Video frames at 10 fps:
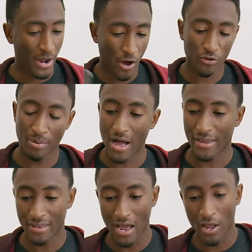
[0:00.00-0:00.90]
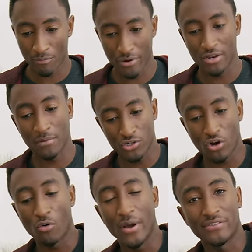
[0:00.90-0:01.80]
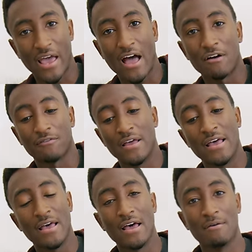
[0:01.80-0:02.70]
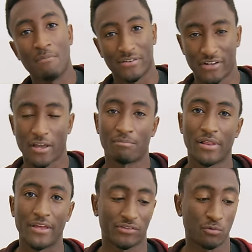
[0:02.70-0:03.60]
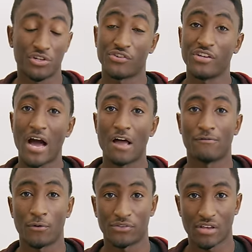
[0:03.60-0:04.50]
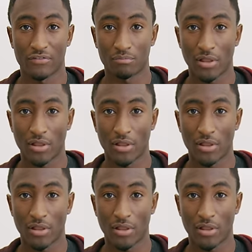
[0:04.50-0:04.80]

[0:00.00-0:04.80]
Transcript: my other pocket, I pretty much always have my second place, which is the iPhone 7